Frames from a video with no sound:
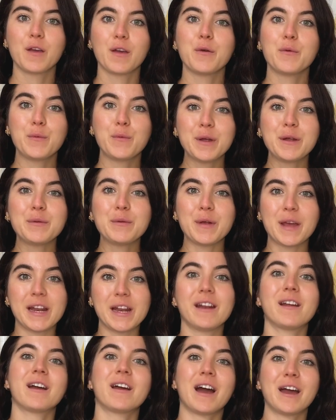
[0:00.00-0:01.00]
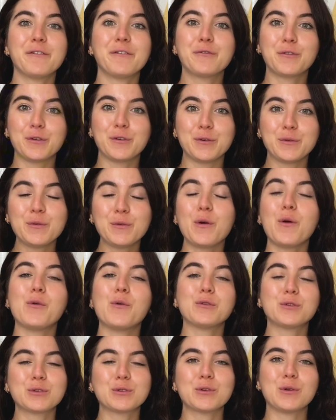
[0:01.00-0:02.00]
We created a guide for you
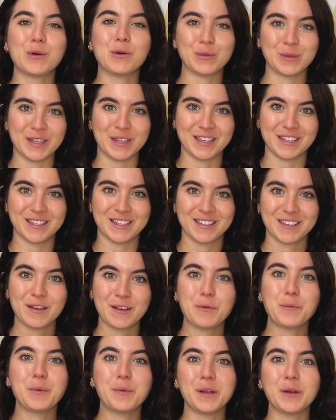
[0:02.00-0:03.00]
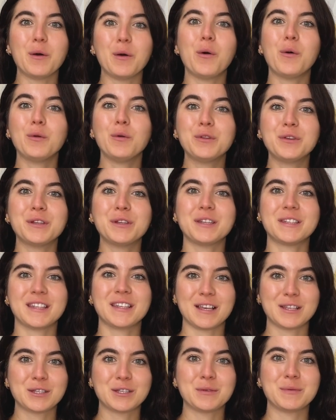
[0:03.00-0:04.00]
also on this, with all the
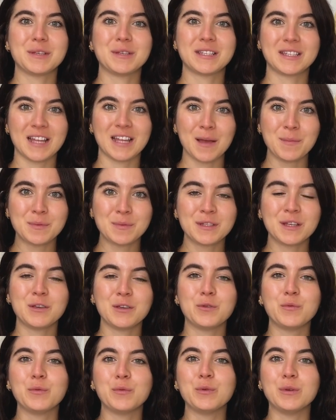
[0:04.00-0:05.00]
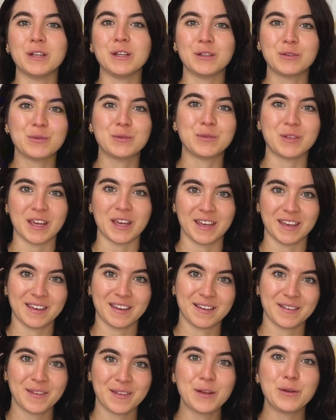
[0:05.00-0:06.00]
necessary steps that you will need to take
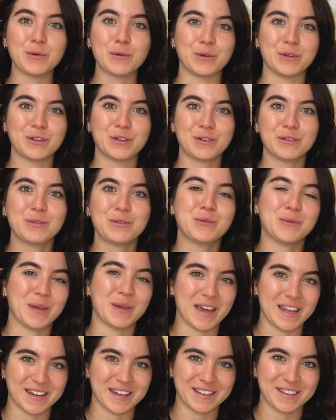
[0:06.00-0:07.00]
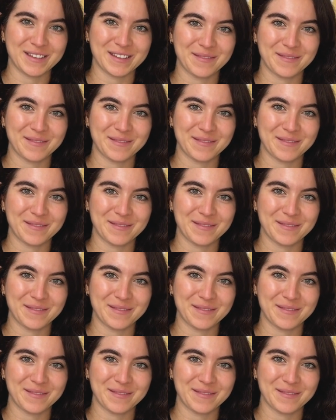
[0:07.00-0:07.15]
in order to get it.